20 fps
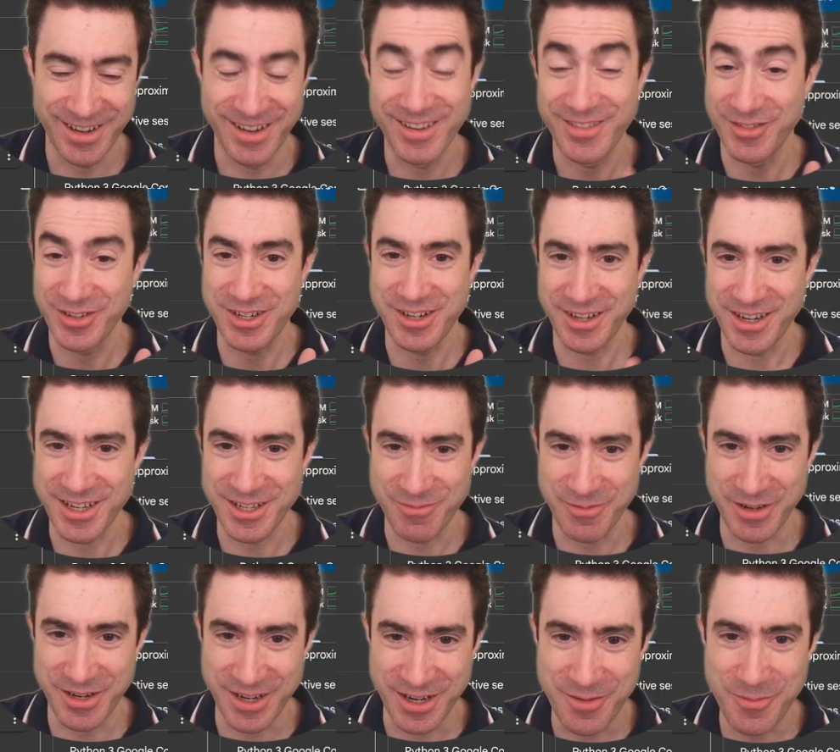which I guess we're
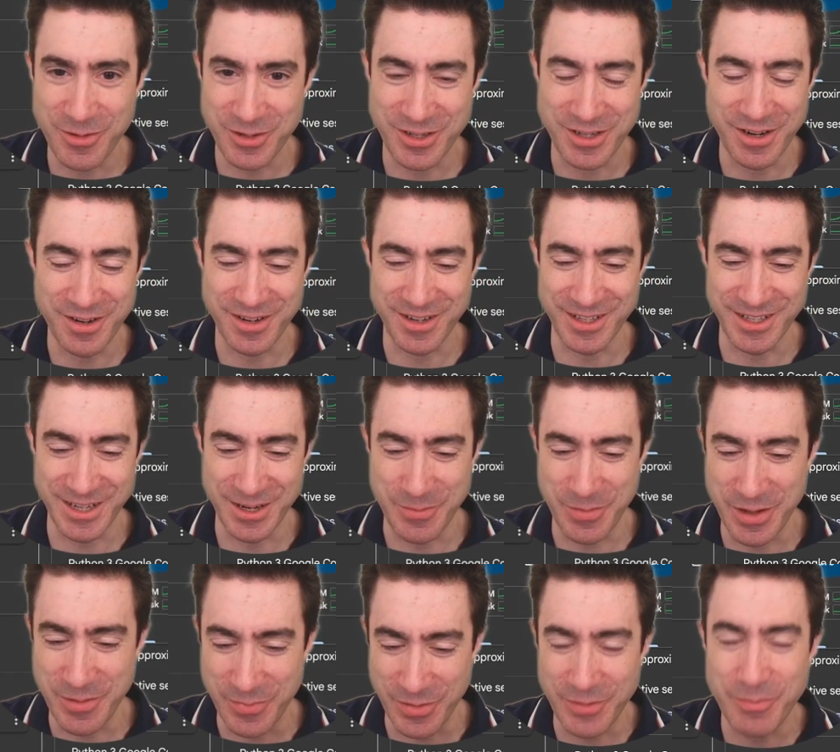going to come on to tokens in a
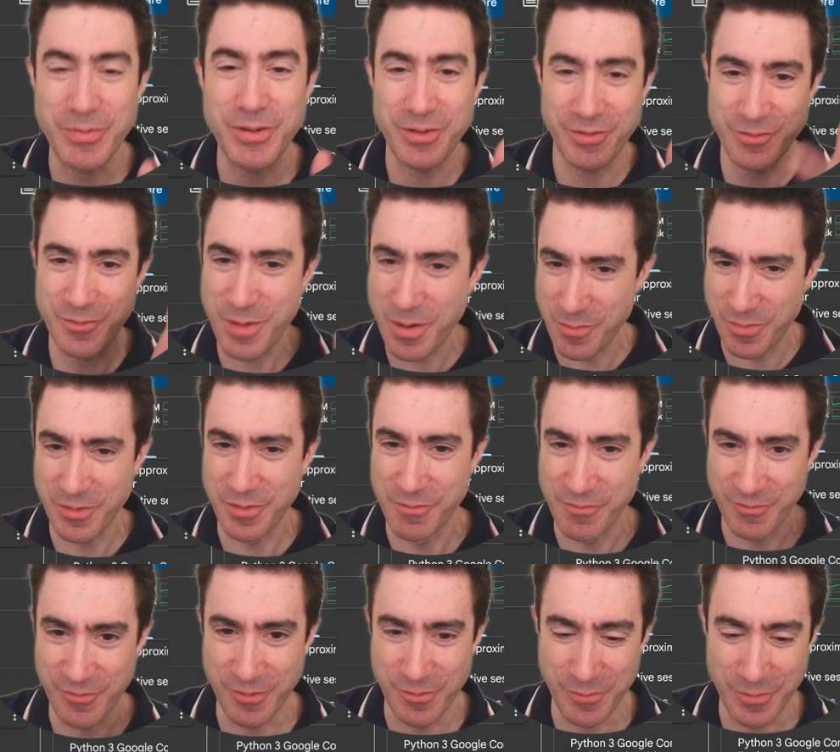bit, but you remember them
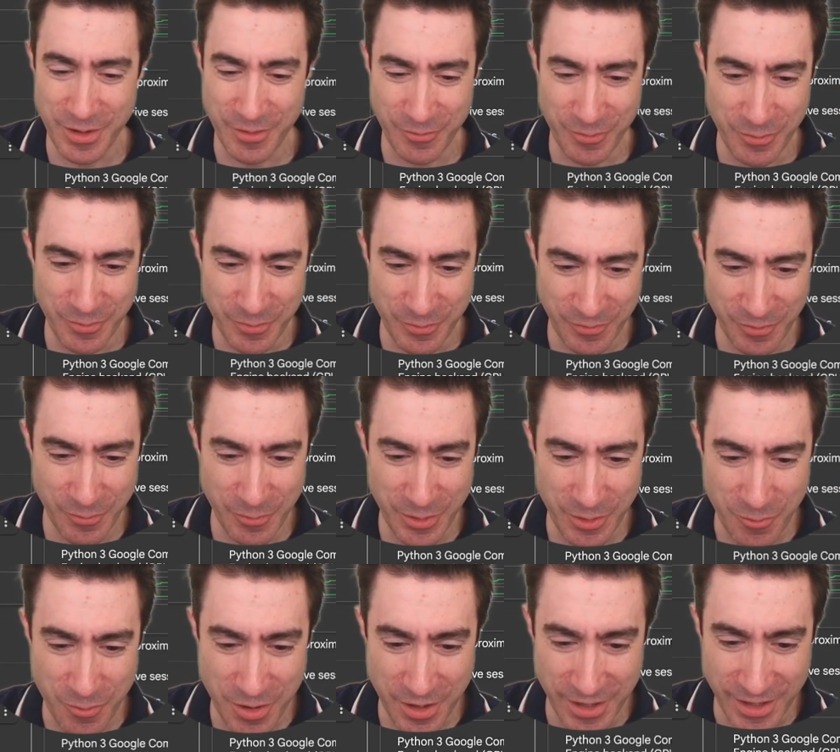from
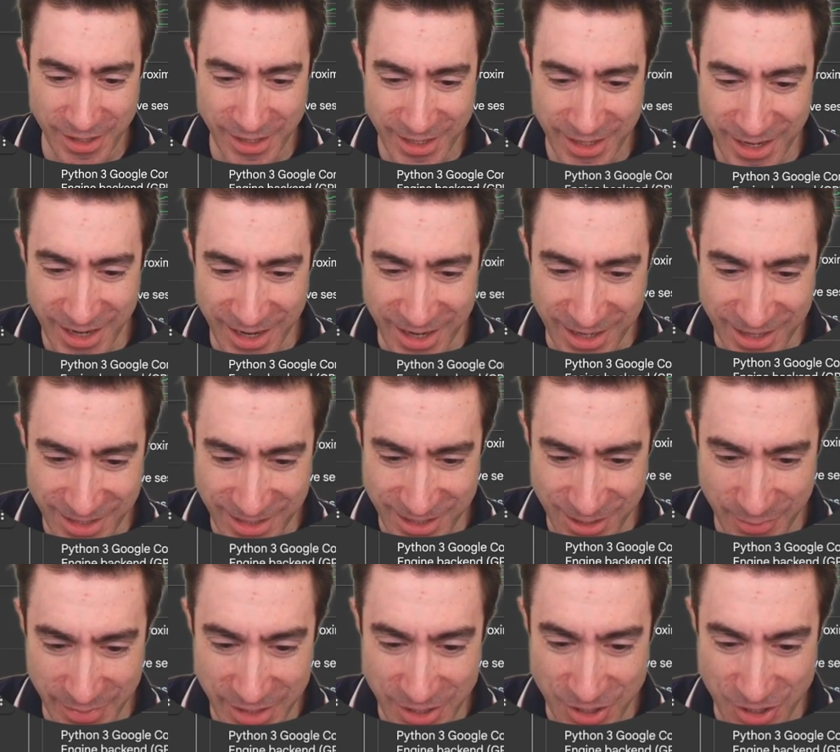week one. So
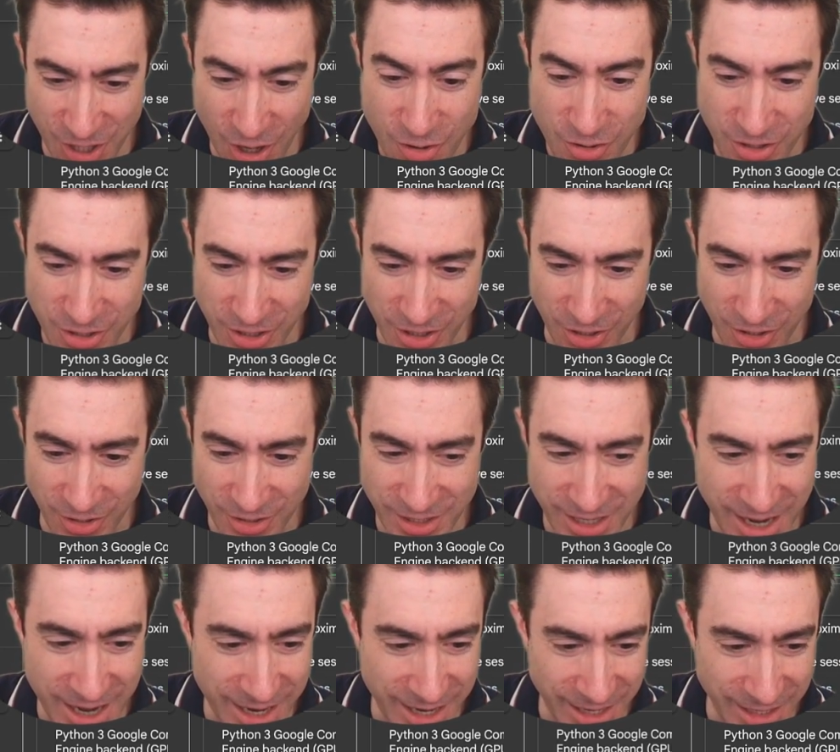each token got
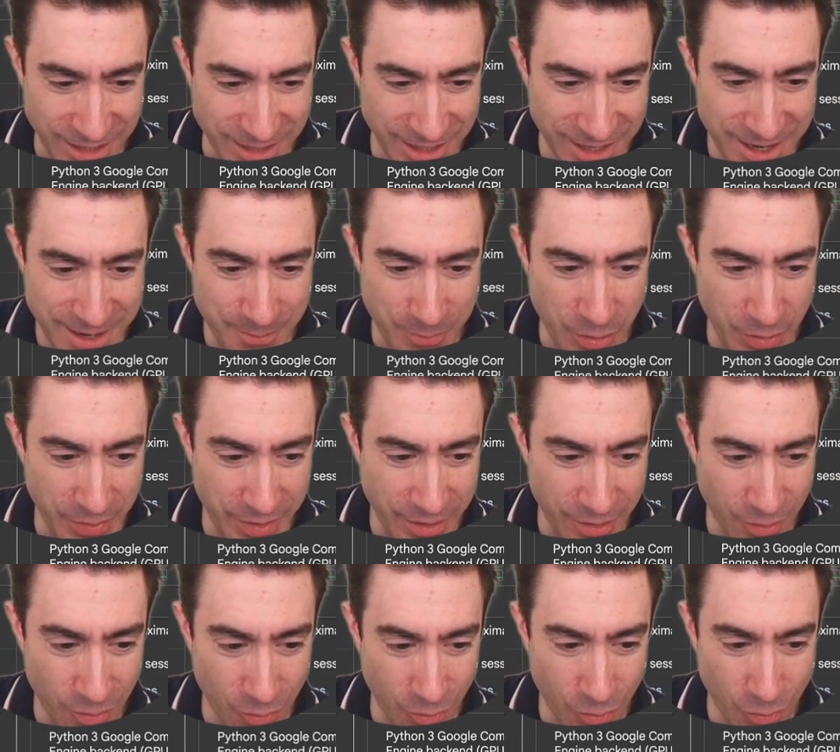tagged, but they
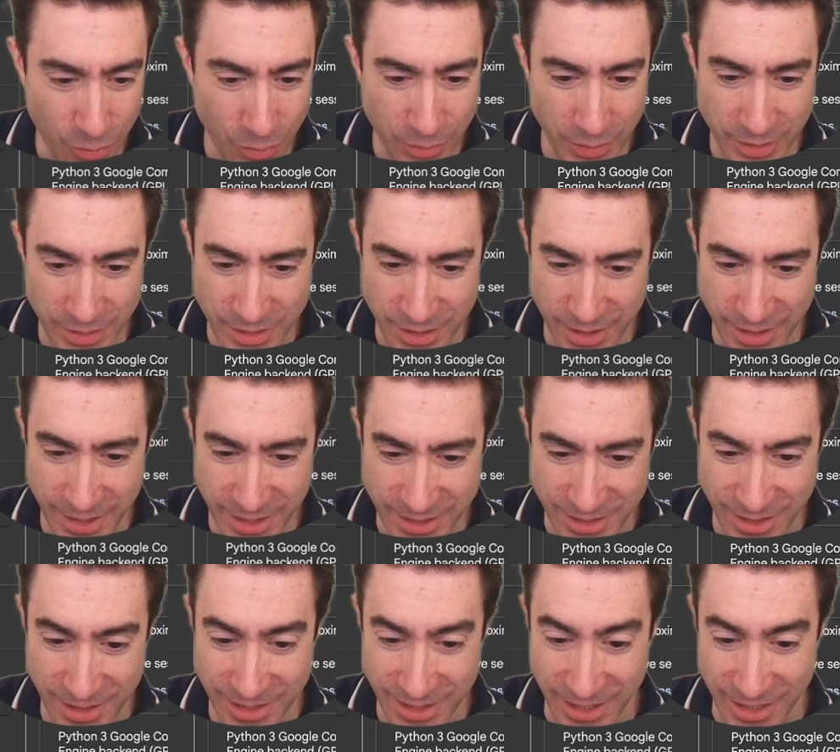are all done as
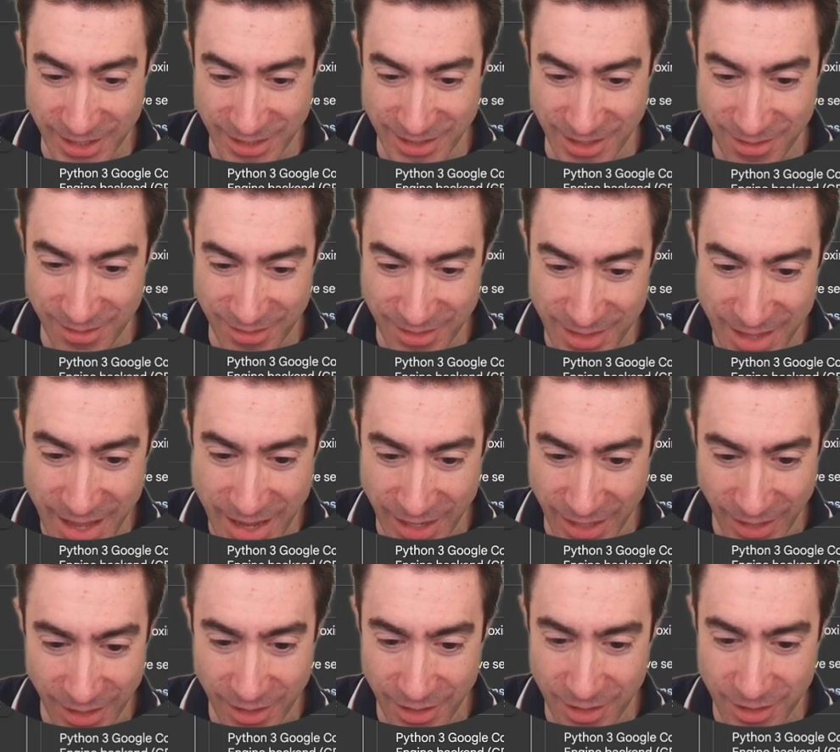a
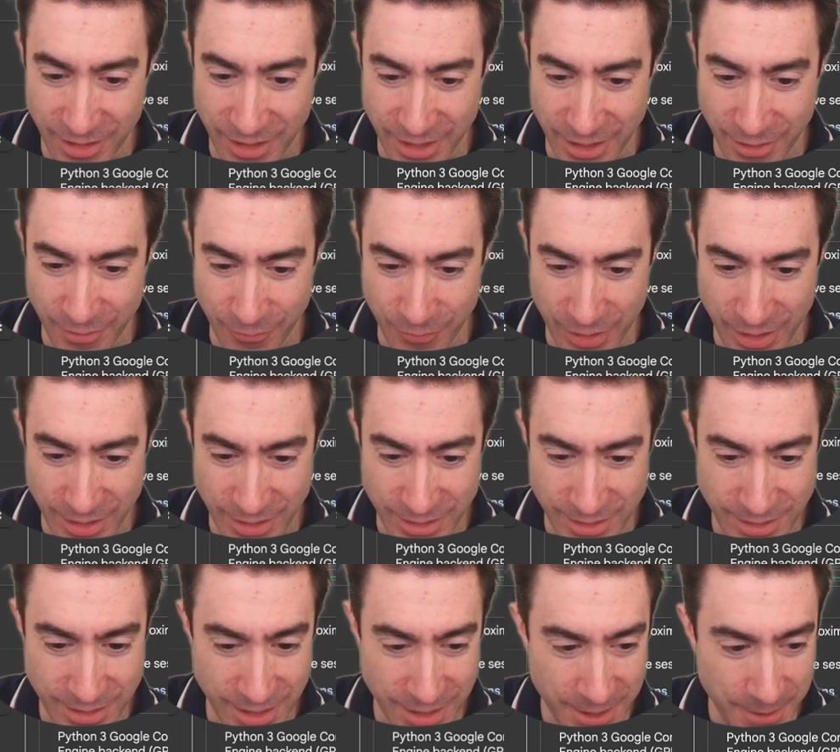thing, Hugging
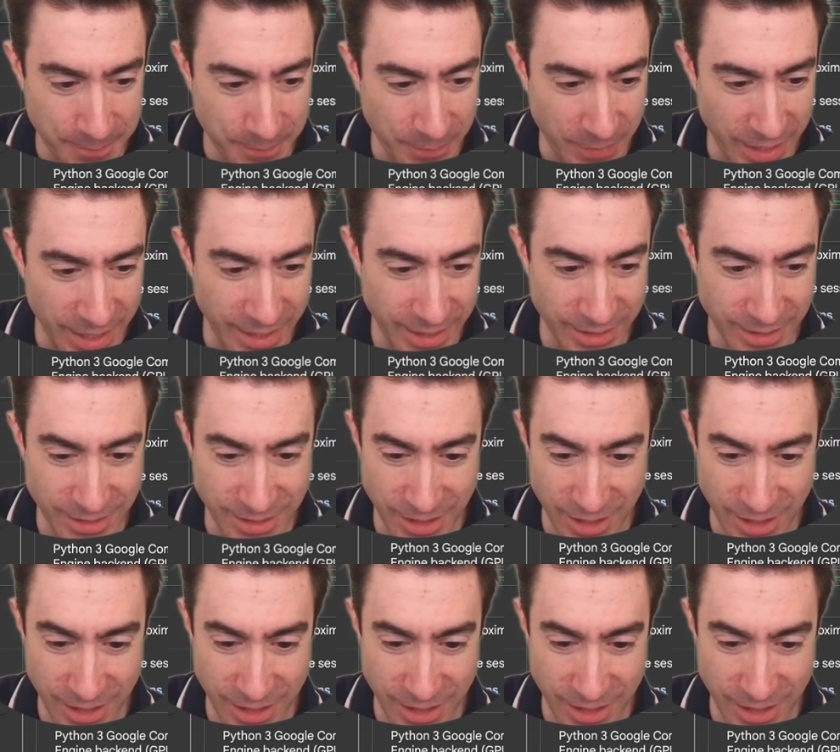Face, and